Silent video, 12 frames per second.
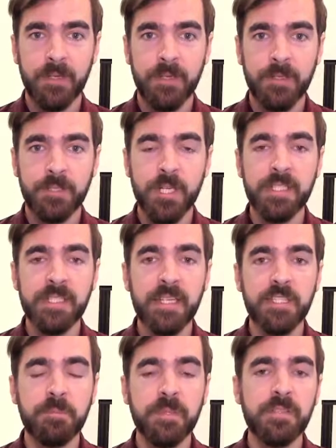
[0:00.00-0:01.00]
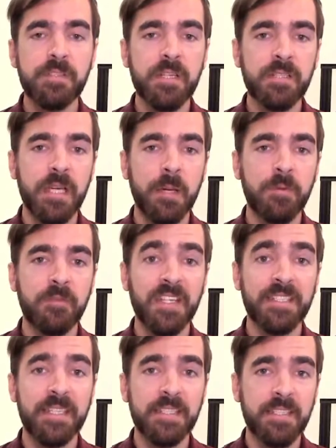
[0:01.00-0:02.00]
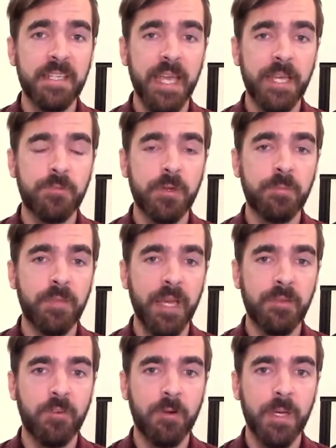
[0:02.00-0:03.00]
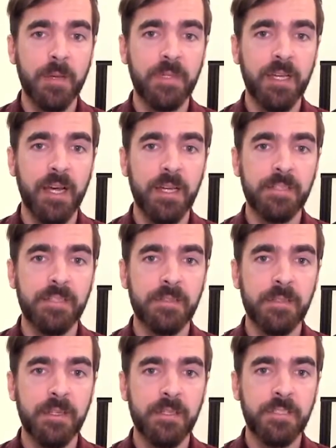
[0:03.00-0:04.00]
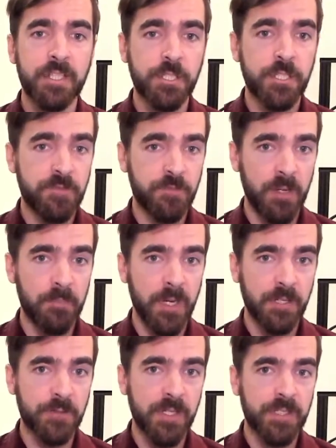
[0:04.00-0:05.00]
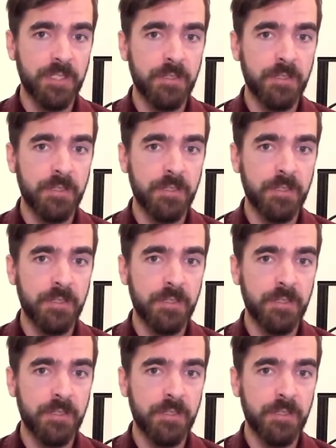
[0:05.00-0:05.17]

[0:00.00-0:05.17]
JankStats builds on top of existing Android platform APIs, such as frame metrics,